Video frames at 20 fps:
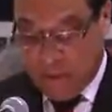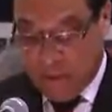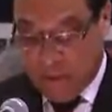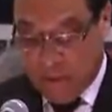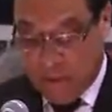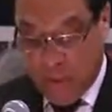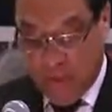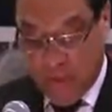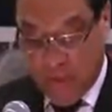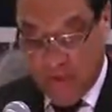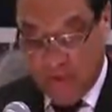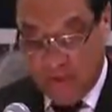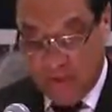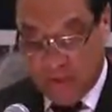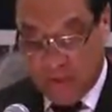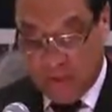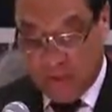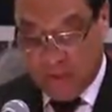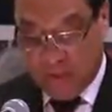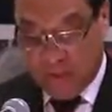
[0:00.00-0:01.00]
So that when there
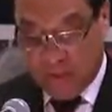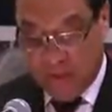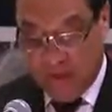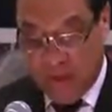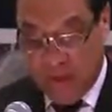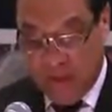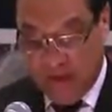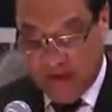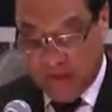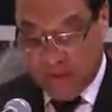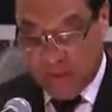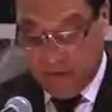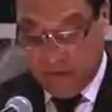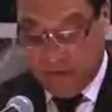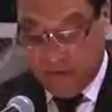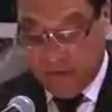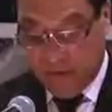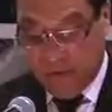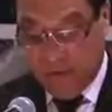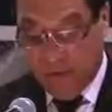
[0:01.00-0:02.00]
is a concerted
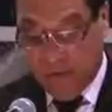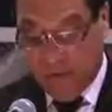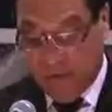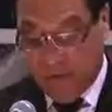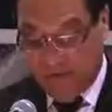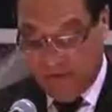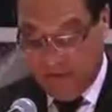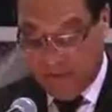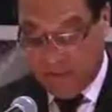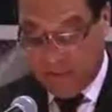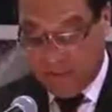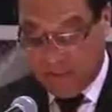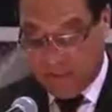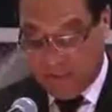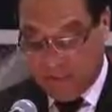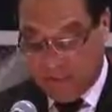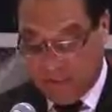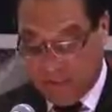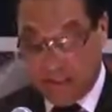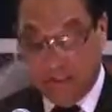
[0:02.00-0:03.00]
effort to increase
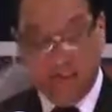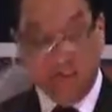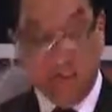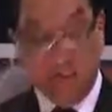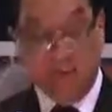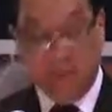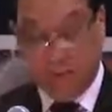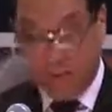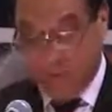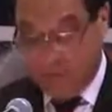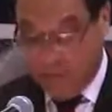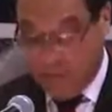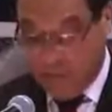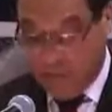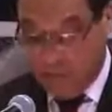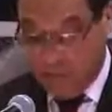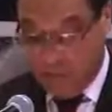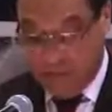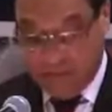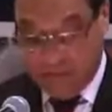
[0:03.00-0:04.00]
surveillance as a deterrent to
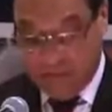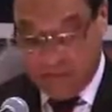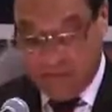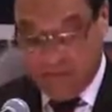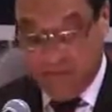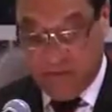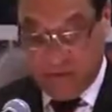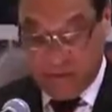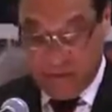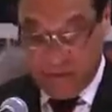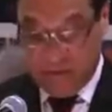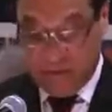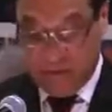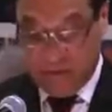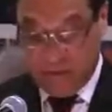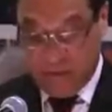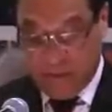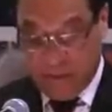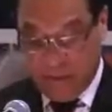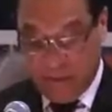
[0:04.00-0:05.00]
robberies, for
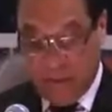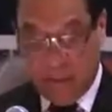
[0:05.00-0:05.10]
instance,